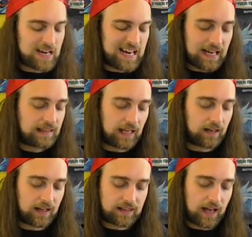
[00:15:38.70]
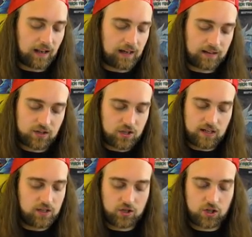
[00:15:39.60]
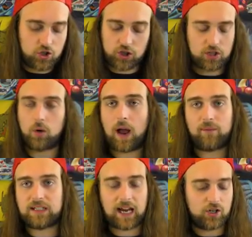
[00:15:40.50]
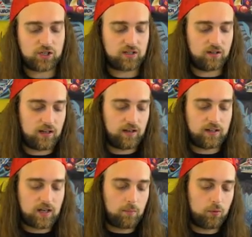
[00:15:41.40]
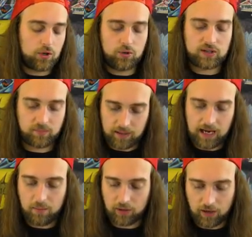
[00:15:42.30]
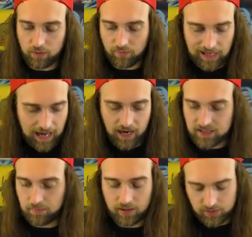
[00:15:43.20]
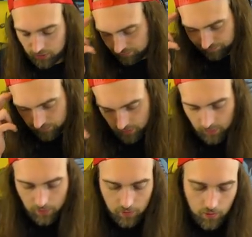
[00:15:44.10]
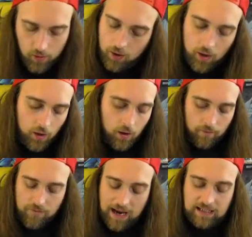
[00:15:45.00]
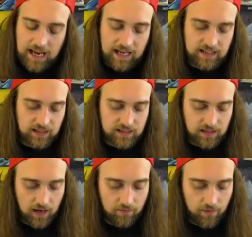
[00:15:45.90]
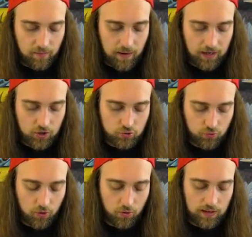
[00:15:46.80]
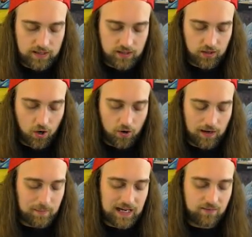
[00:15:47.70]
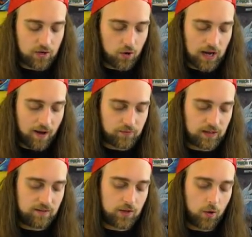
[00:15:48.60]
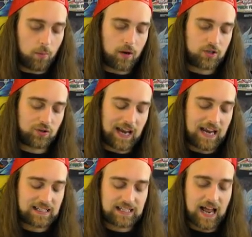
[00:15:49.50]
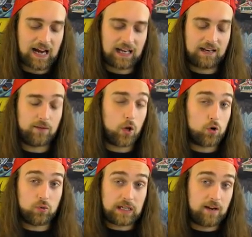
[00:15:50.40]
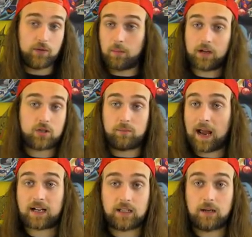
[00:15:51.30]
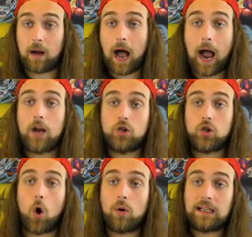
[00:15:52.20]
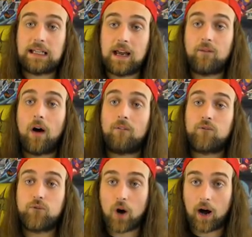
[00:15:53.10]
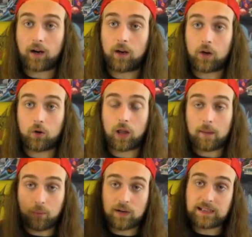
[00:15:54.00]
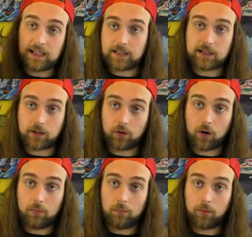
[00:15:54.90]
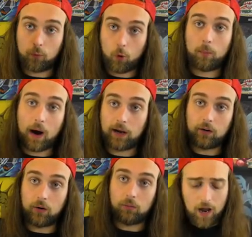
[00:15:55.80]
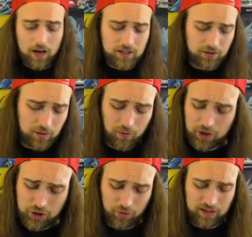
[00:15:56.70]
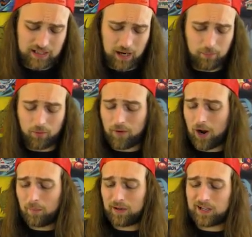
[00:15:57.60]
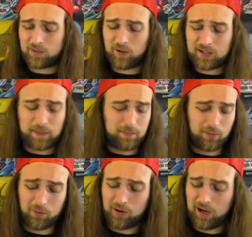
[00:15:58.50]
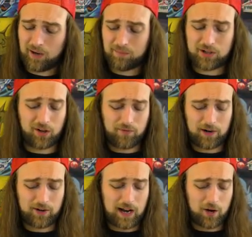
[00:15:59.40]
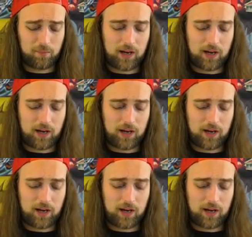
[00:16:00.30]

anything like that. Like, it's just so advantageous, and the double use of being able to get rid of a Chaos monster. Fantastic stuff. Uh, Mind Control is the card. I mean, even though you have to, even though the monster can't attack, and even though you give the monster back to them, I don't give a fuck your life points hit zero before mine do. I also didn't want to show this deck profile because once people um, start figuring out you're